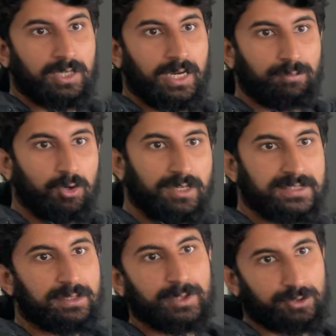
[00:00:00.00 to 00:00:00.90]
and mod
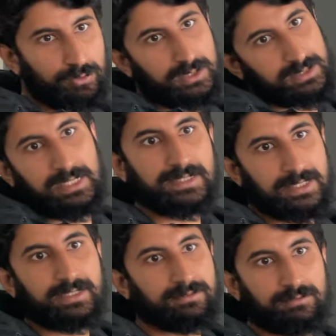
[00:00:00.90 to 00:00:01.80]
z by 2 is less
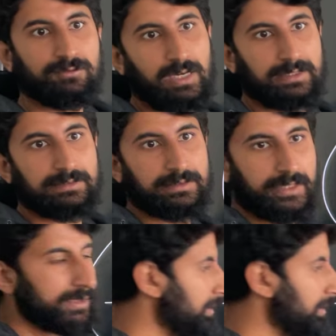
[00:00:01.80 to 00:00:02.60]
than 1, right?